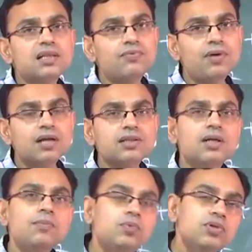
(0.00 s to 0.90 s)
a function
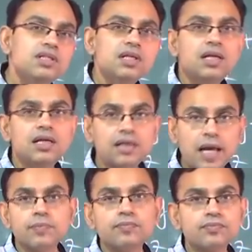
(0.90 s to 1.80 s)
of position and
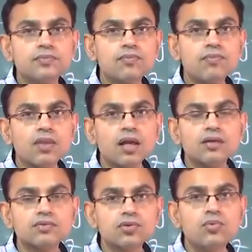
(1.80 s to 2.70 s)
time.
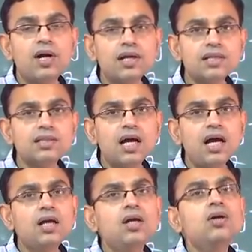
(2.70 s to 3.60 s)
So, what is the
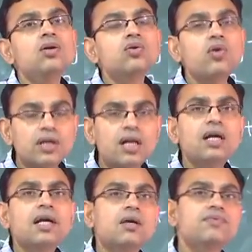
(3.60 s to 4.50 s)
total
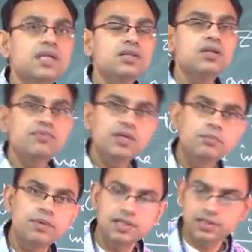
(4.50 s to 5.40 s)
rate of change of
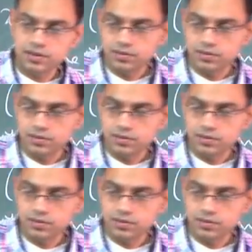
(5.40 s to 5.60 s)
temperature?